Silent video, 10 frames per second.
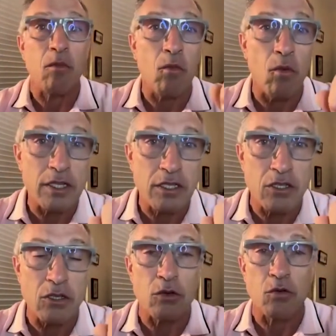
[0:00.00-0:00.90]
what to
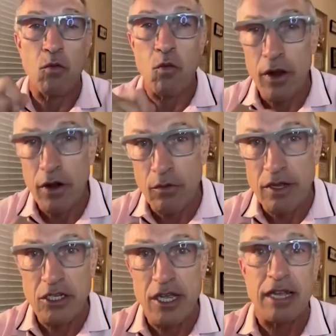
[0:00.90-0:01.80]
do, where to
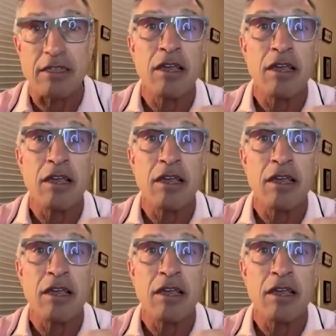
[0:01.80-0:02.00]
inject.